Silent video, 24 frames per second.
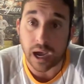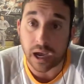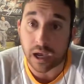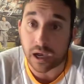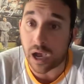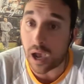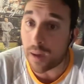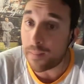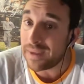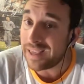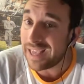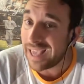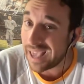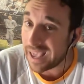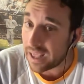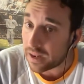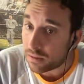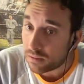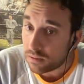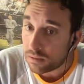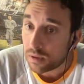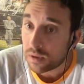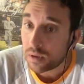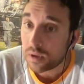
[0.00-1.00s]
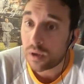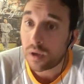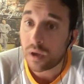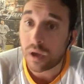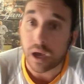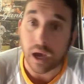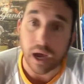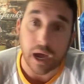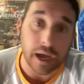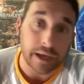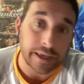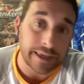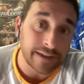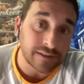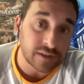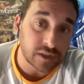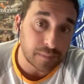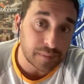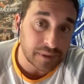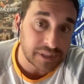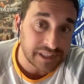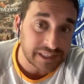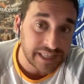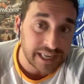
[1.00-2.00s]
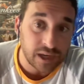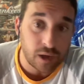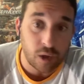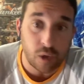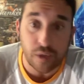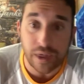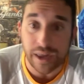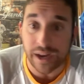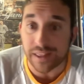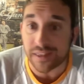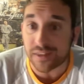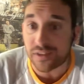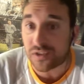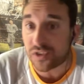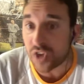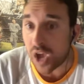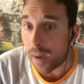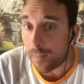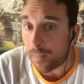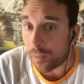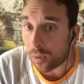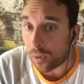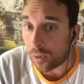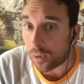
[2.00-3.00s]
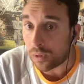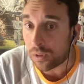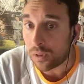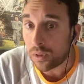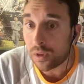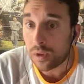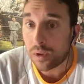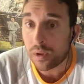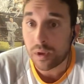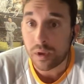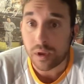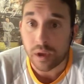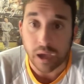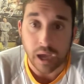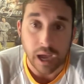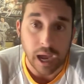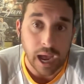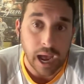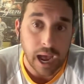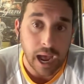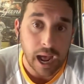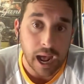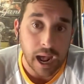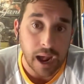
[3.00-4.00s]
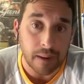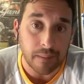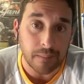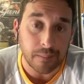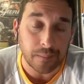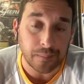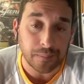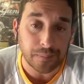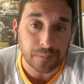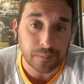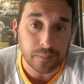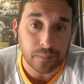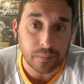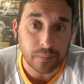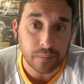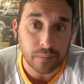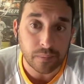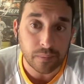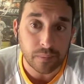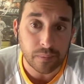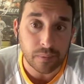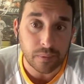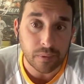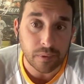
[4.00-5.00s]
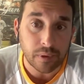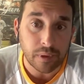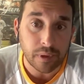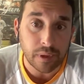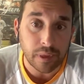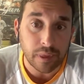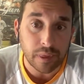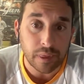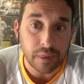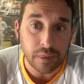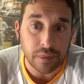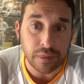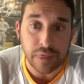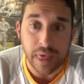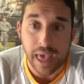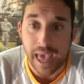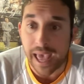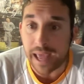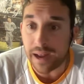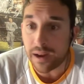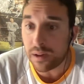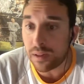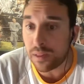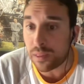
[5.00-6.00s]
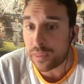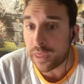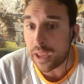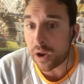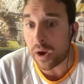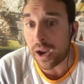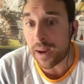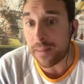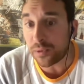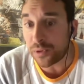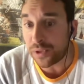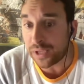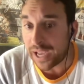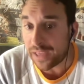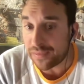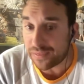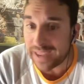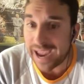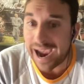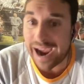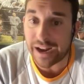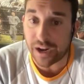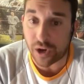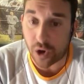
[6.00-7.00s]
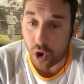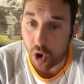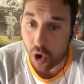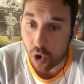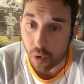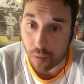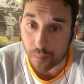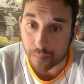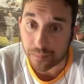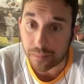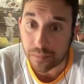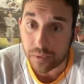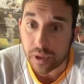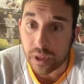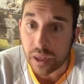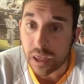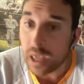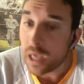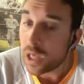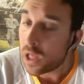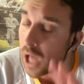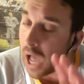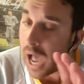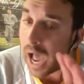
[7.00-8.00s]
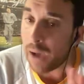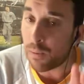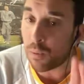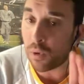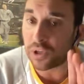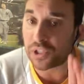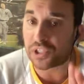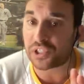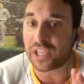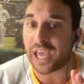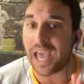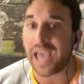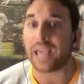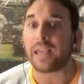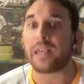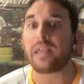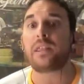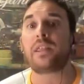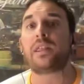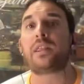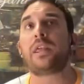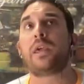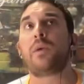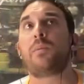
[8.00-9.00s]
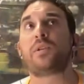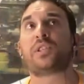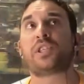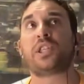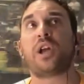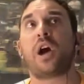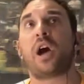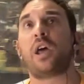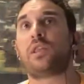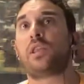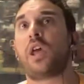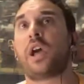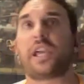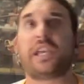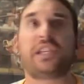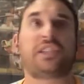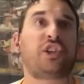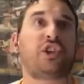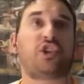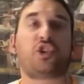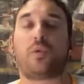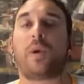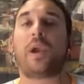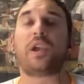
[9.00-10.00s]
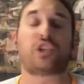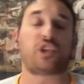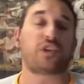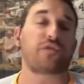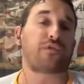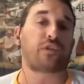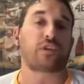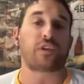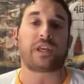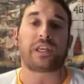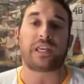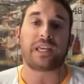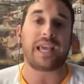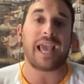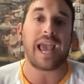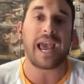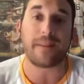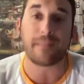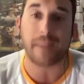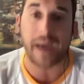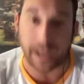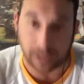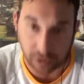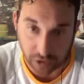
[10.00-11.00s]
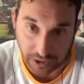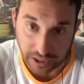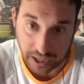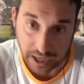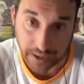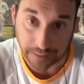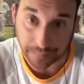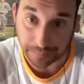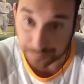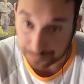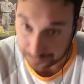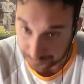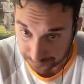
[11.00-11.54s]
coming in, gives up a single and a double. Then they're able to get the out at home. I will say it was an unlucky situation for Lickey and Michael King.